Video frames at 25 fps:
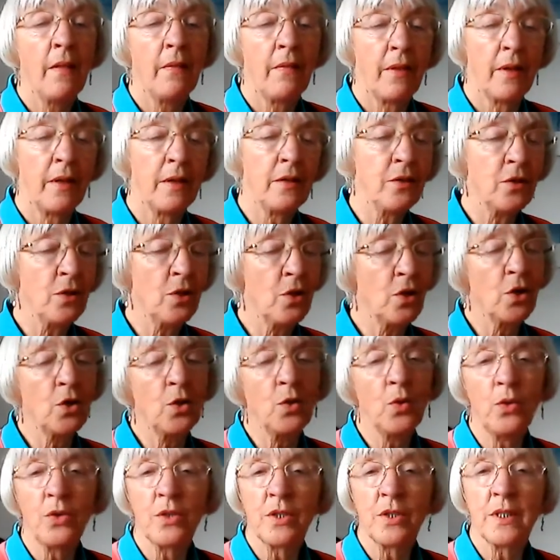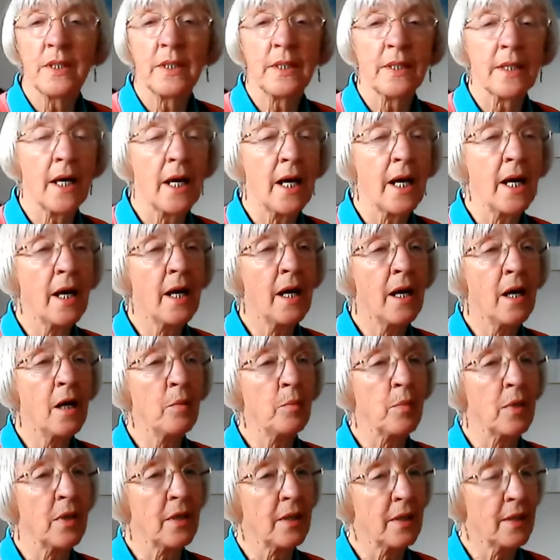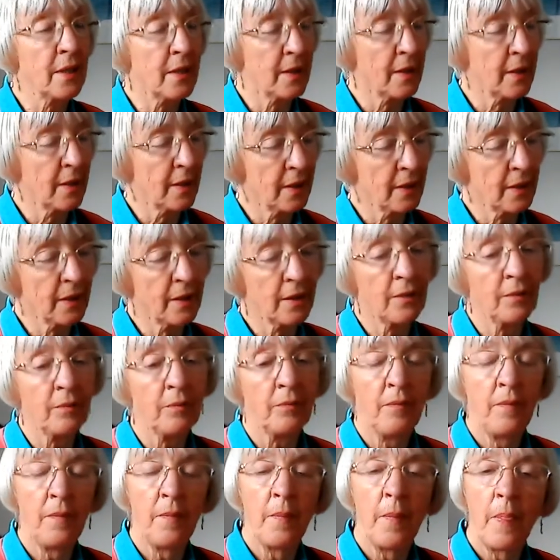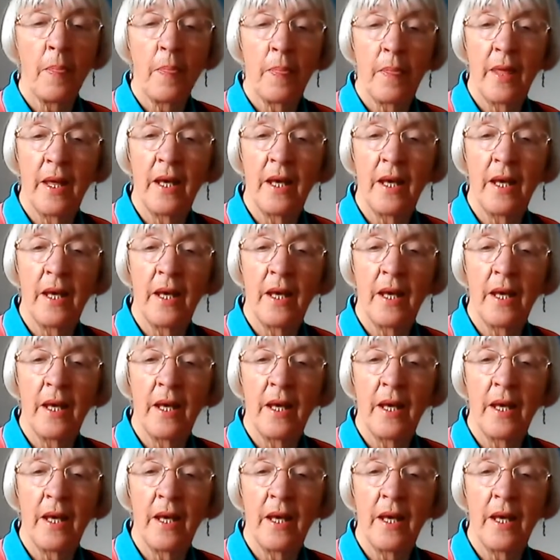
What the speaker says: then you lose the timing,